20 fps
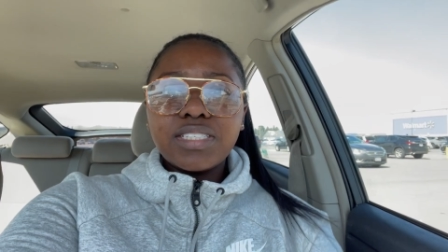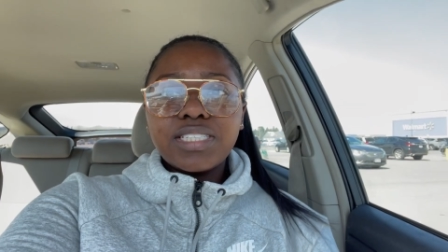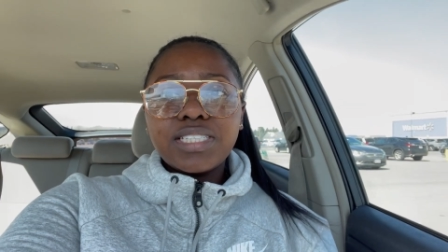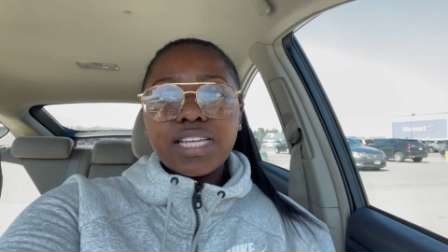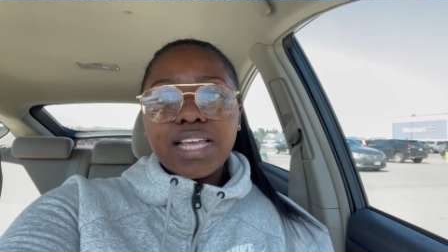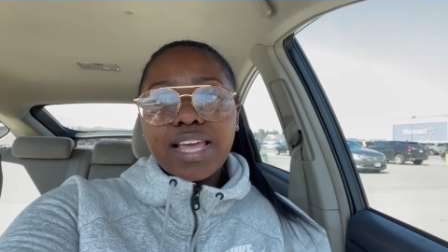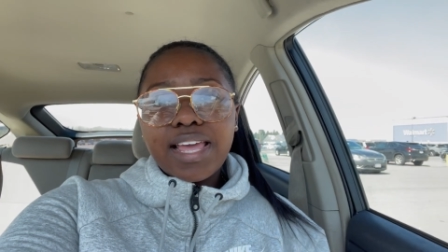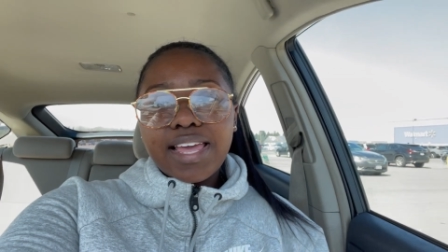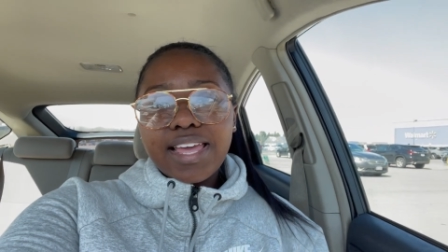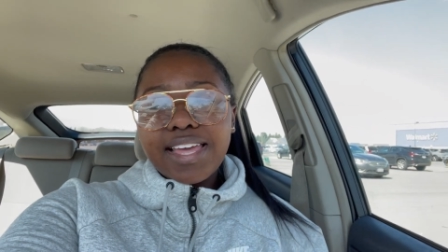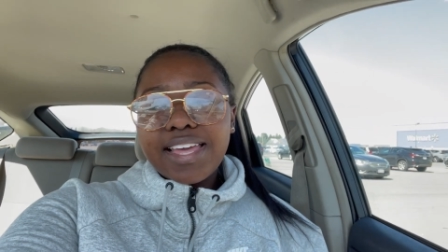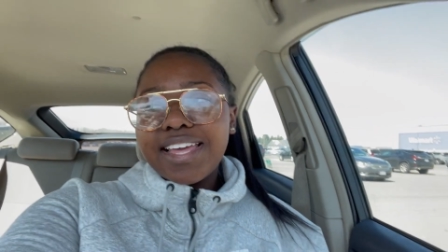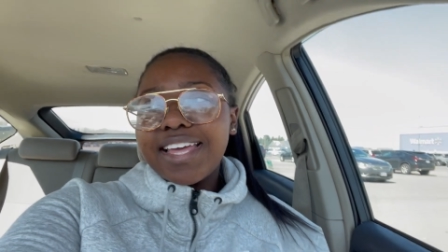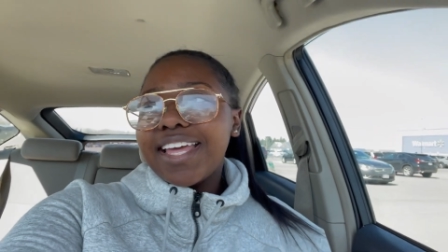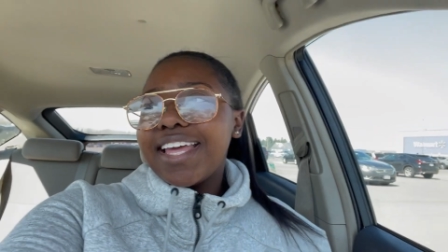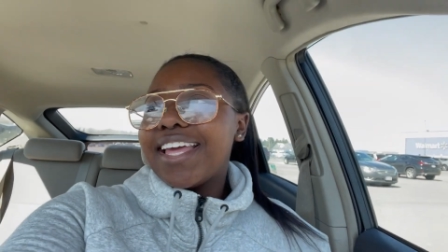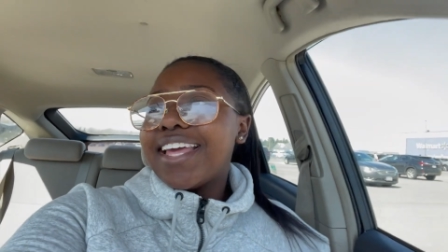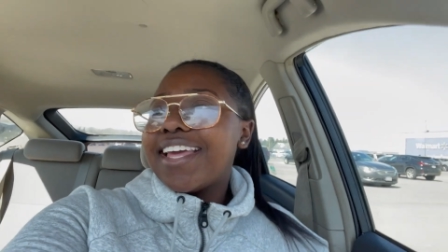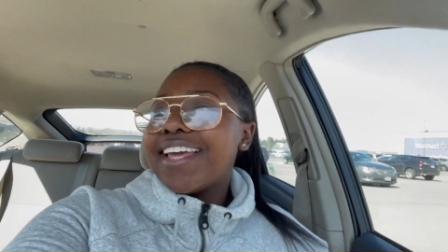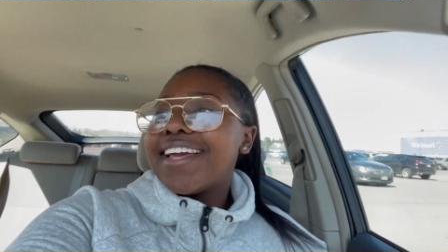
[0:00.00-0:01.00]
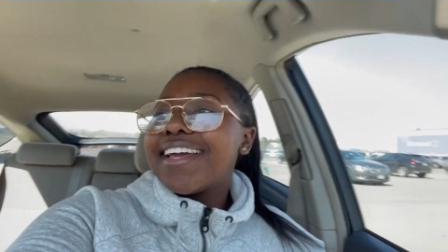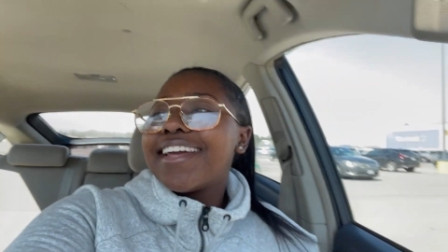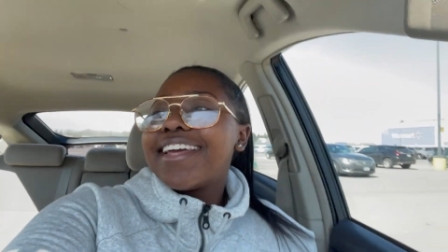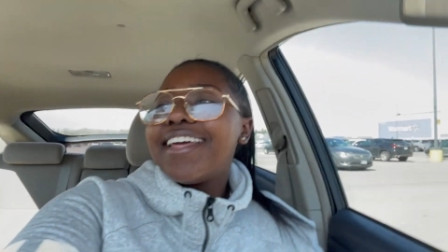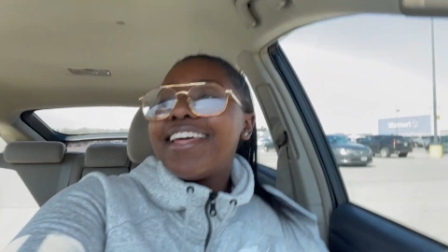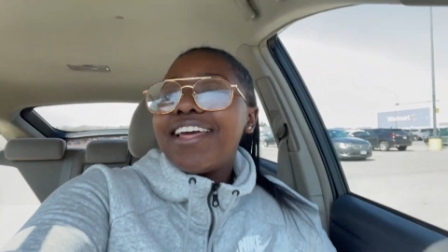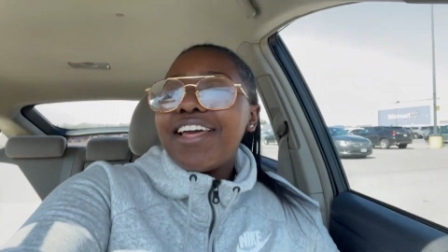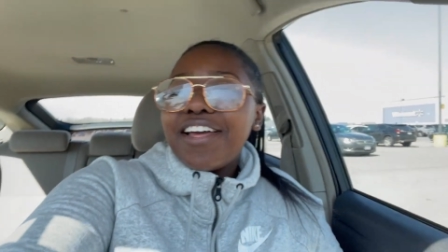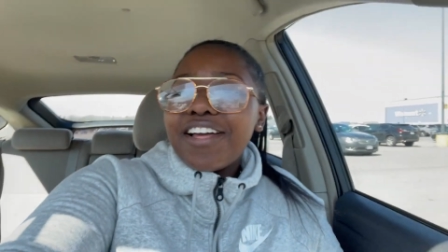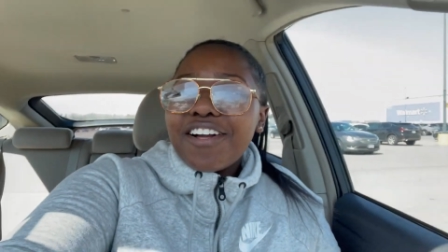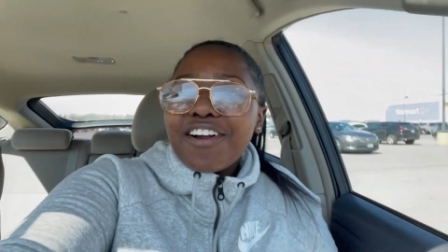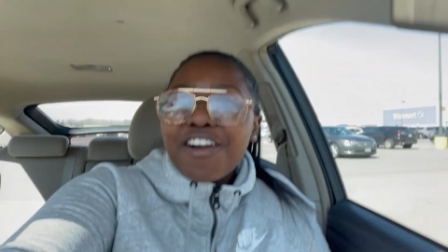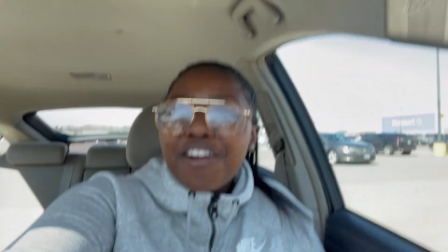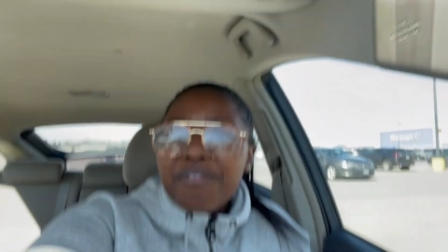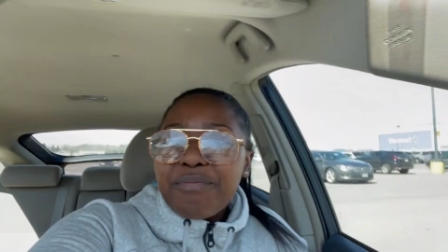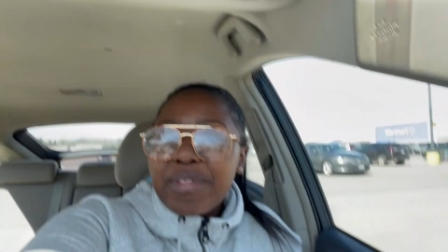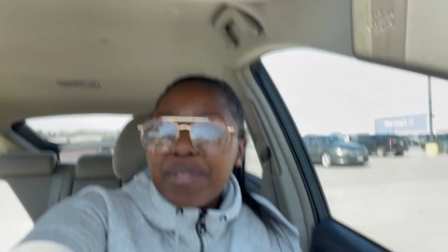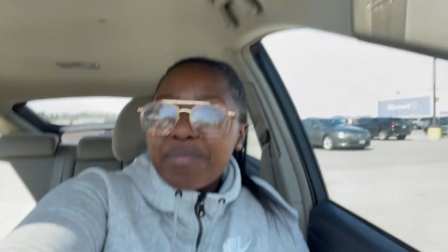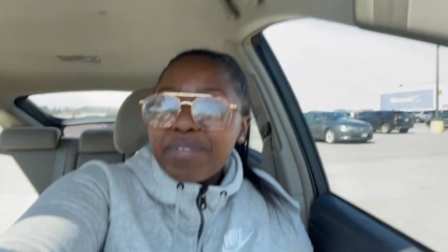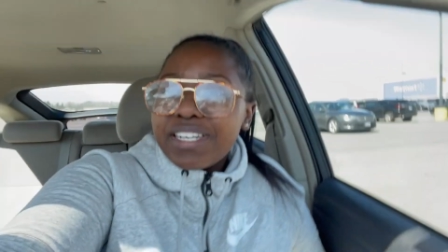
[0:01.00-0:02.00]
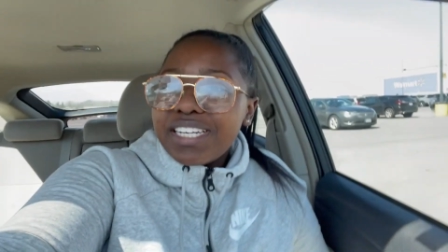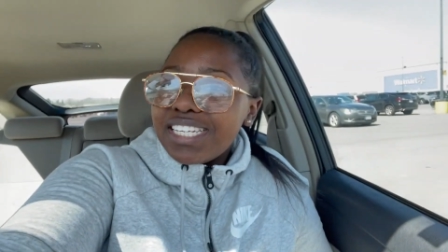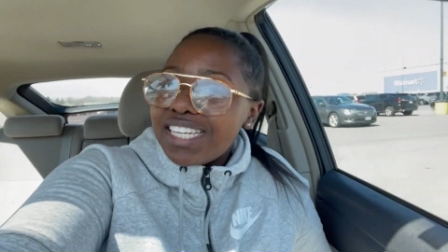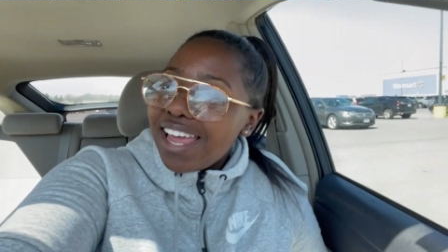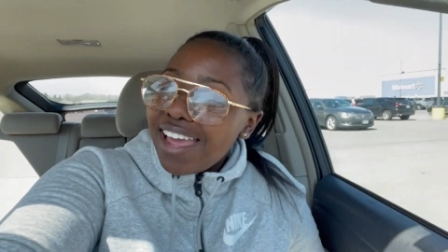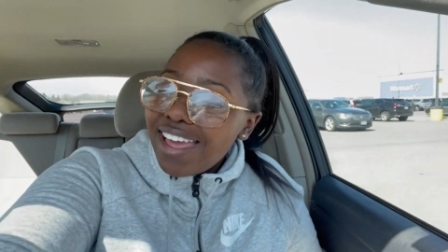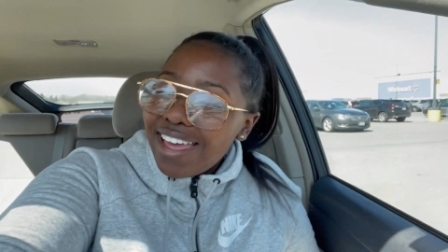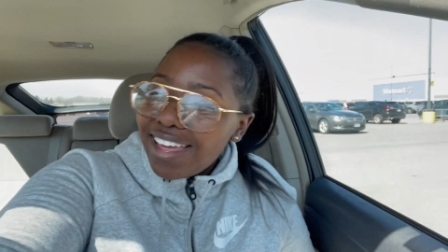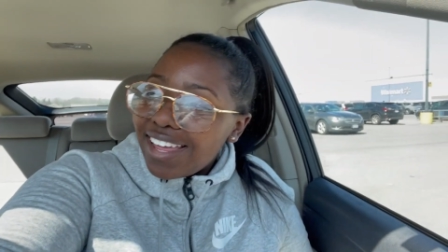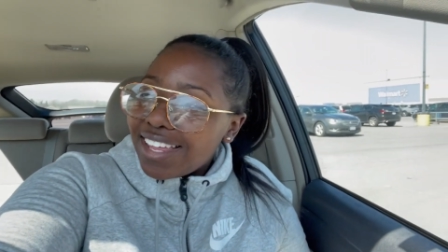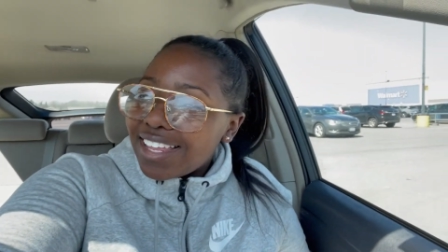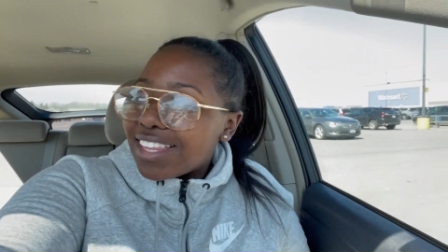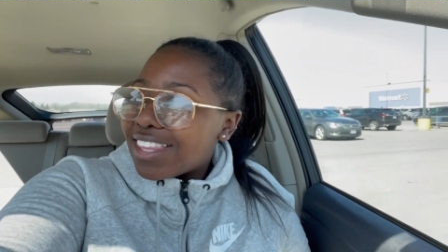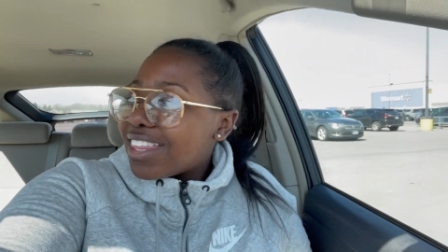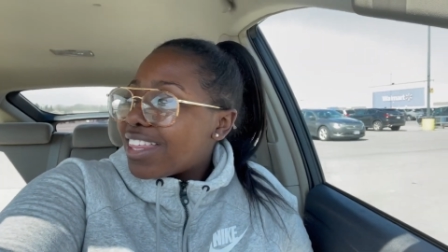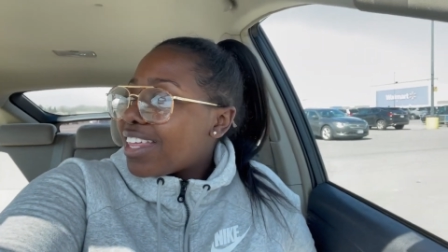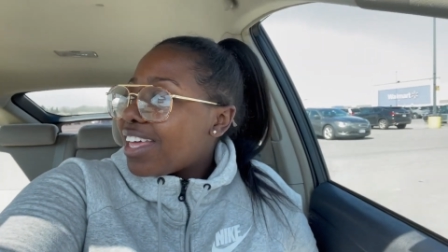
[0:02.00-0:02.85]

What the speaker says: Dang, car beefing to death.